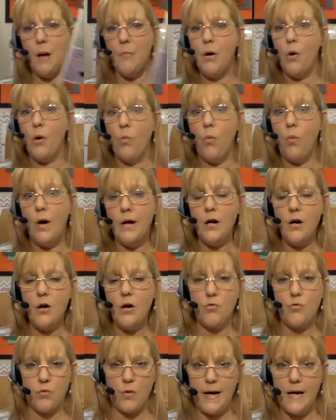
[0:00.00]
But what a
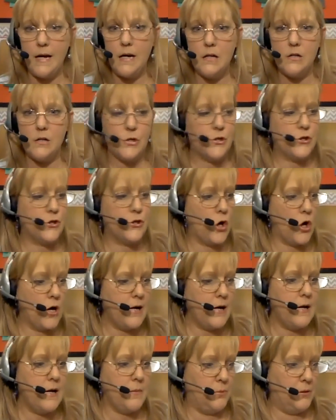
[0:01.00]
great
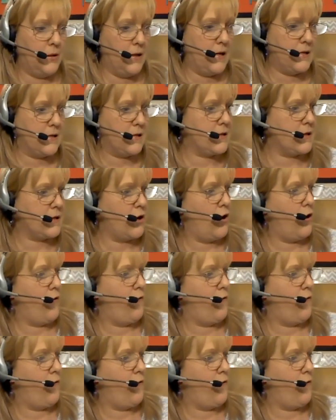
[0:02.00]
starting place